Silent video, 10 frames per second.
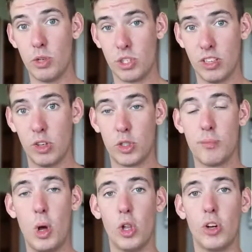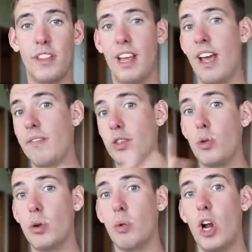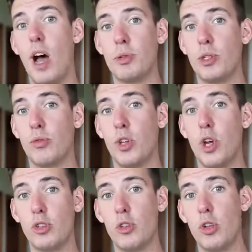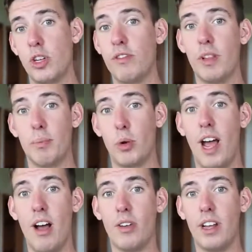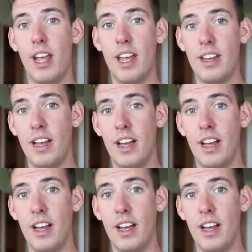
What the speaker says: which is a little smaller, and they have 2-in-1 options for those, so those can flip around and